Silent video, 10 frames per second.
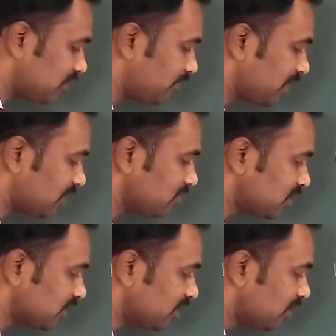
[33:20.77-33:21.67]
So it
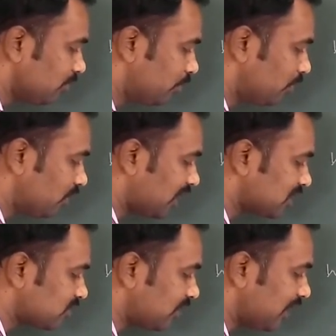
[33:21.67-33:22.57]
becomes
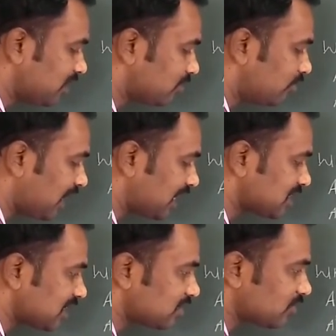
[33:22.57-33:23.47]
4r square
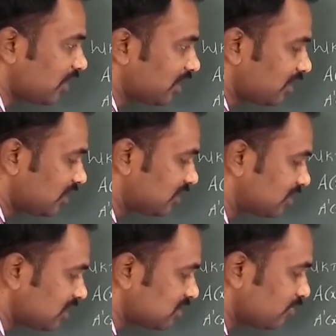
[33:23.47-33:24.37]
minus x square.
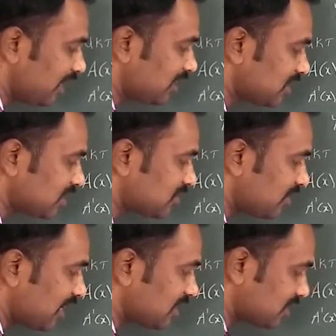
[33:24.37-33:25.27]
This minus x
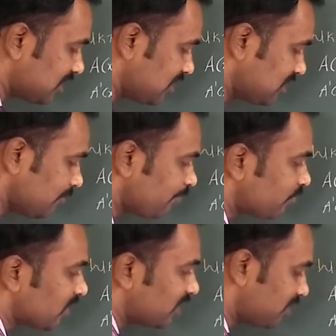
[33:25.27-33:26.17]
square as it is
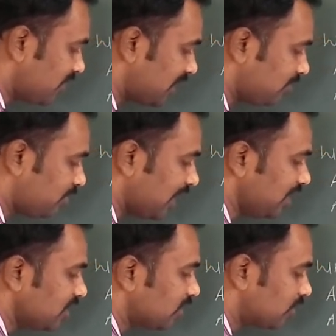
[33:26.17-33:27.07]
divided
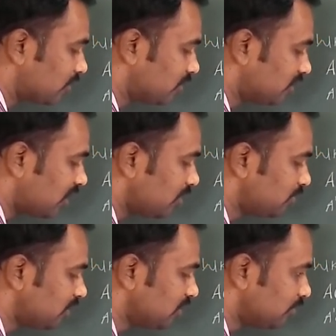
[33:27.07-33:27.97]
by root
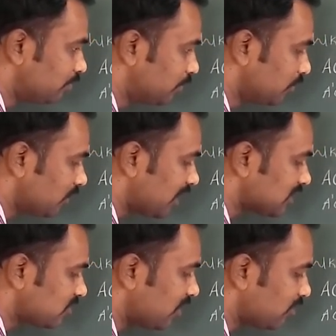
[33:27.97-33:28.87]
of
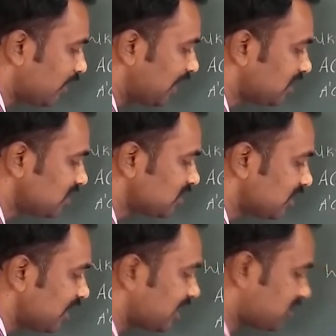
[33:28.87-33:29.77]
4r square minus
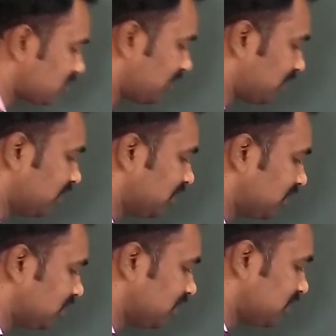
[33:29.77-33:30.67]
x square.
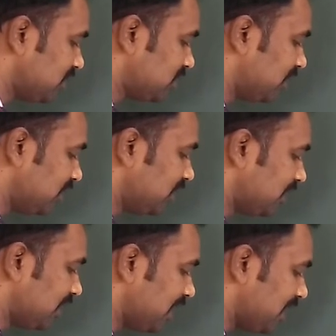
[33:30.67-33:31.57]
This is the
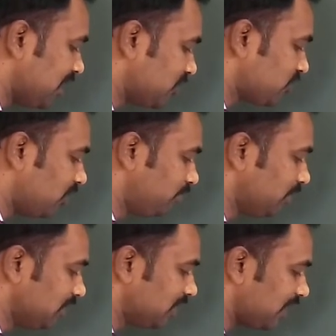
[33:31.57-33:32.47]
a dash
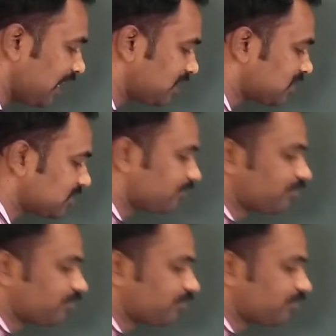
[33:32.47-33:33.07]
of x.